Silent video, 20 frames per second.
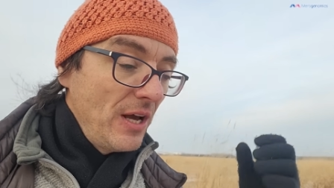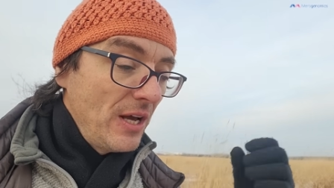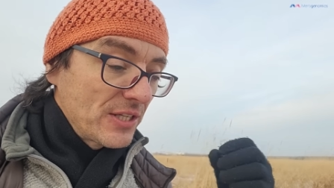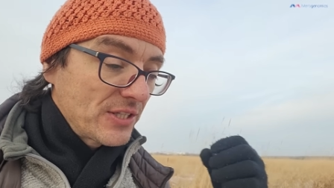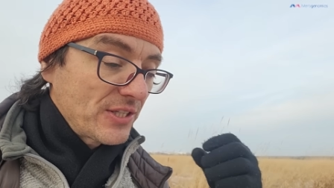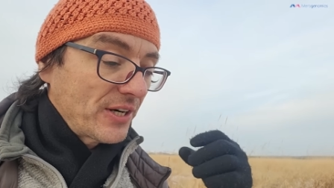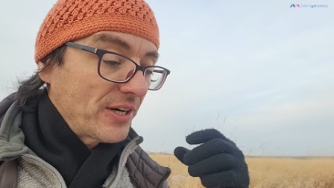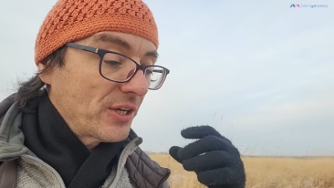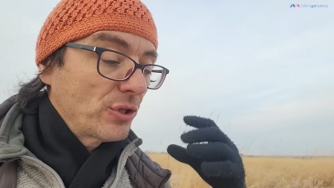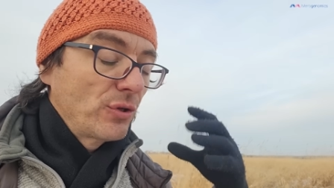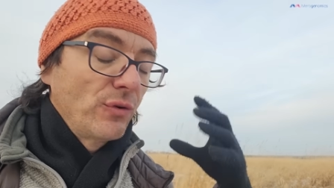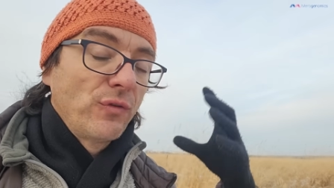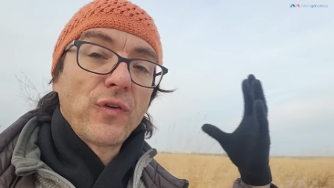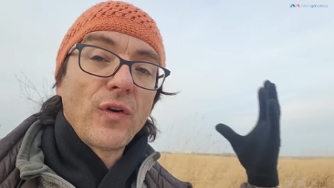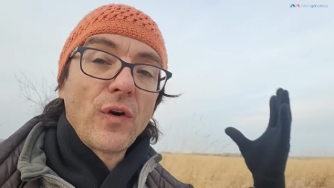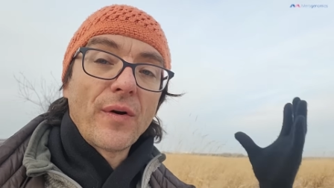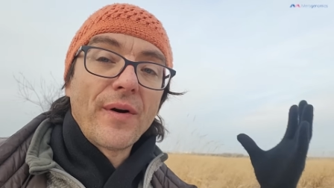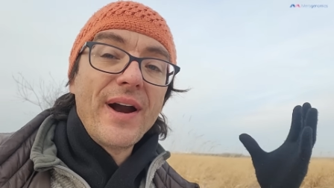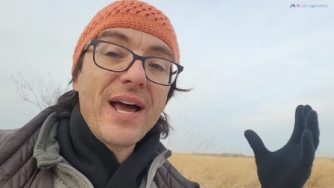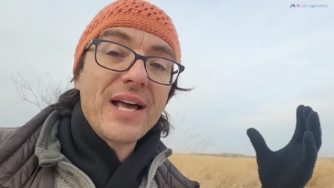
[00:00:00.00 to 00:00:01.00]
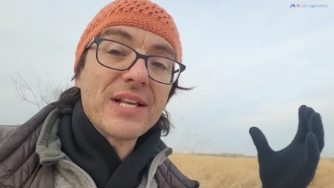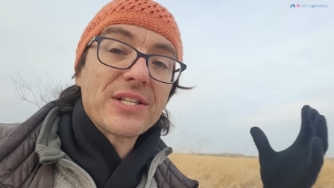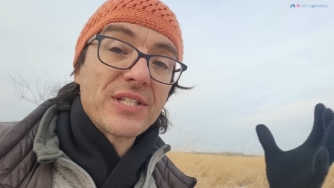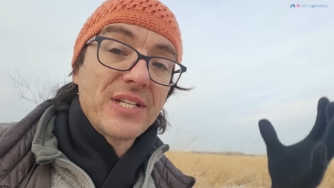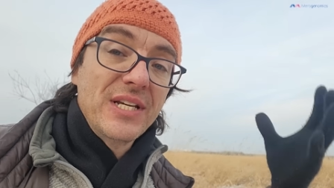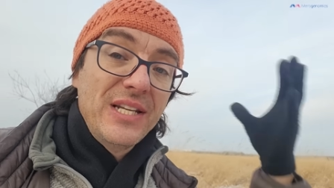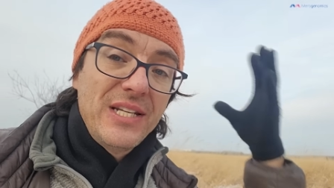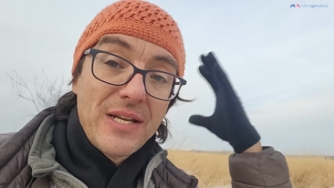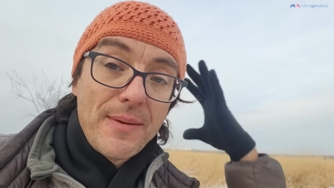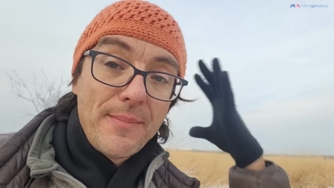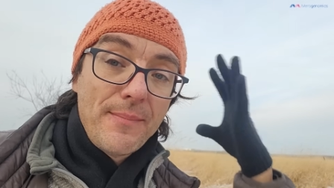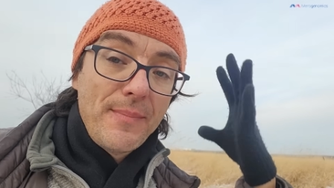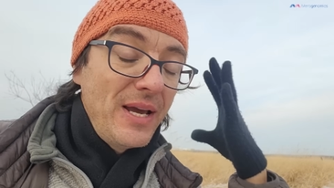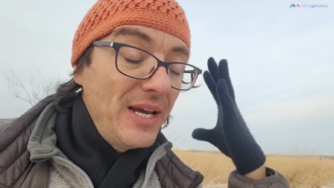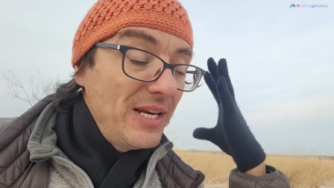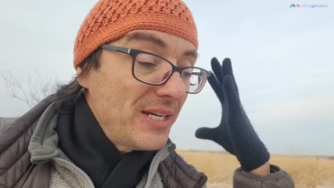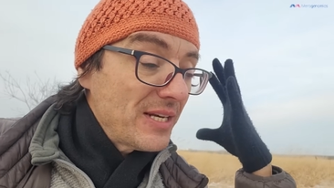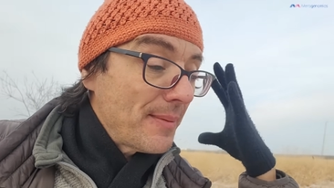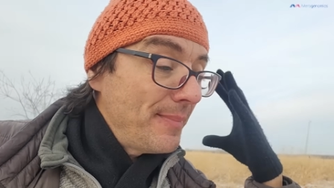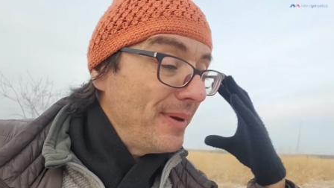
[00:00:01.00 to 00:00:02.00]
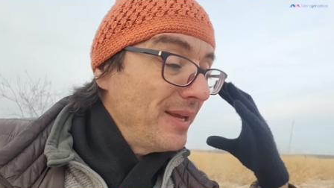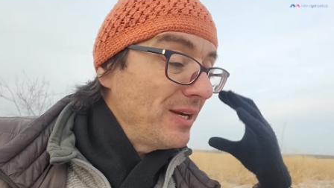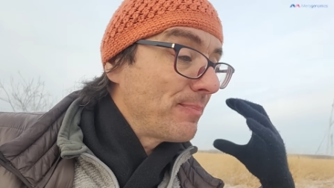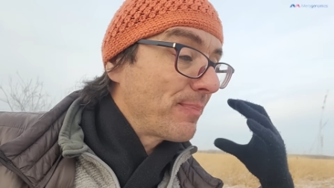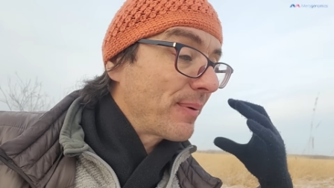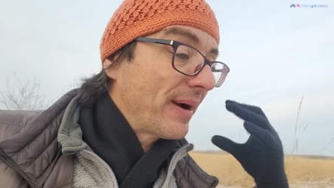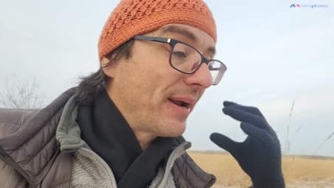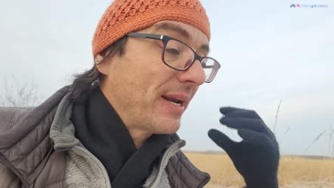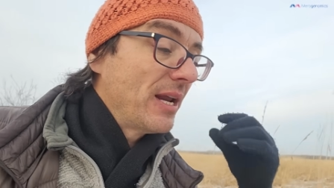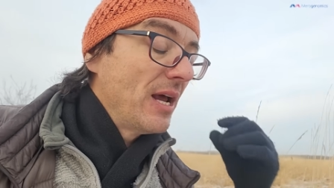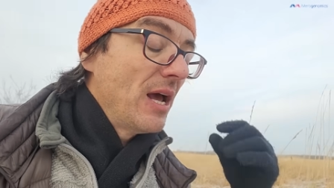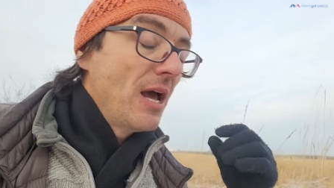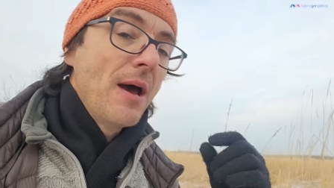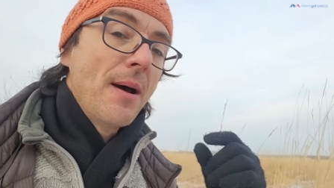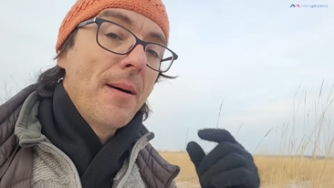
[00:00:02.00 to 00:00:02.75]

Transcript: started to fluoresce in the, in the midbrain,